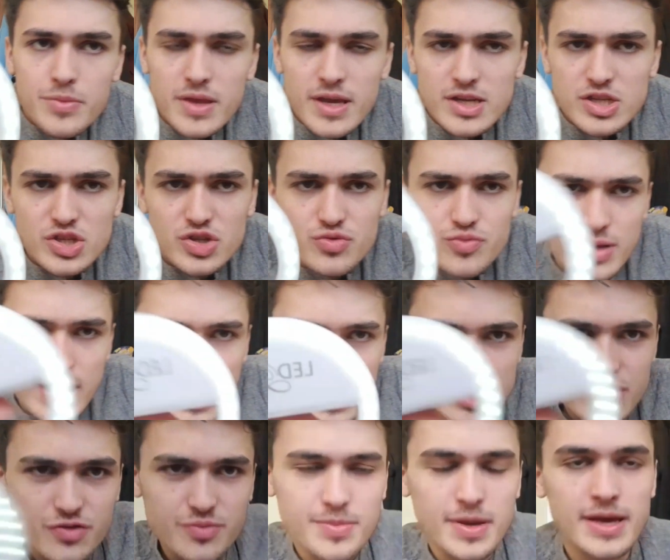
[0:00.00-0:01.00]
Yeah, just
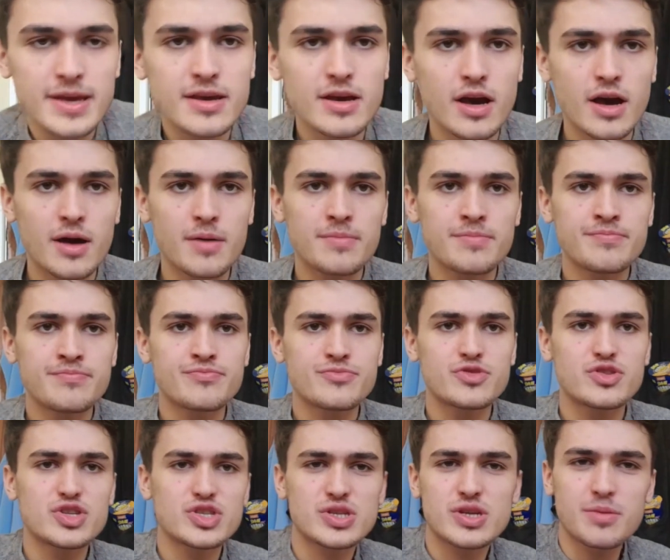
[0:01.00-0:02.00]
relax for me.
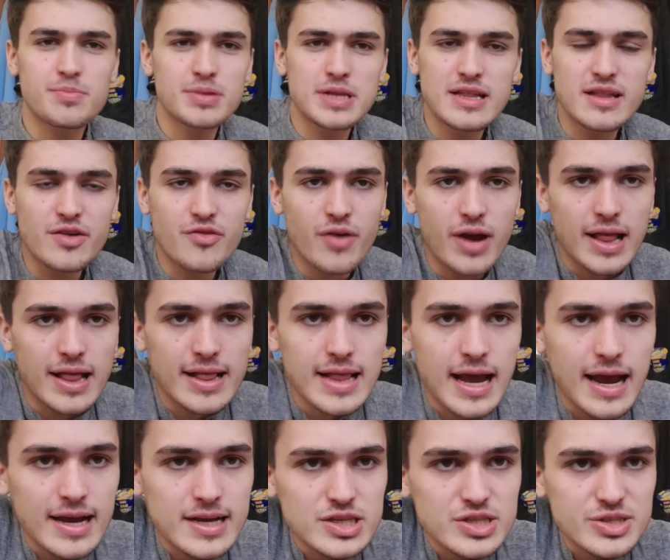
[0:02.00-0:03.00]
Just completely
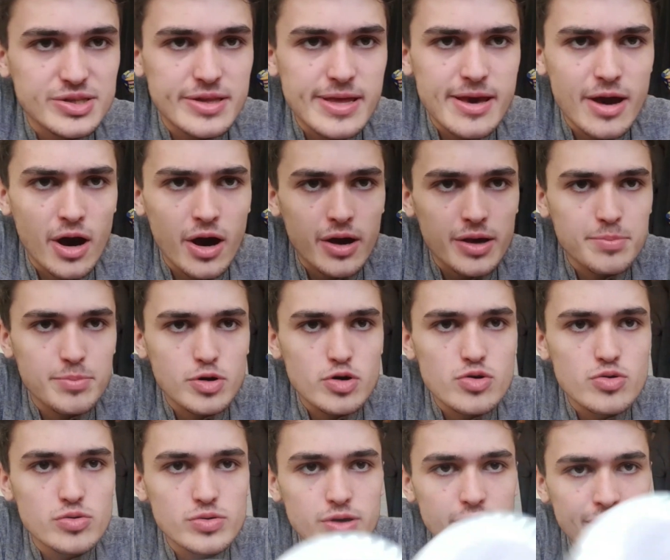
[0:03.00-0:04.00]
relax the eyeball.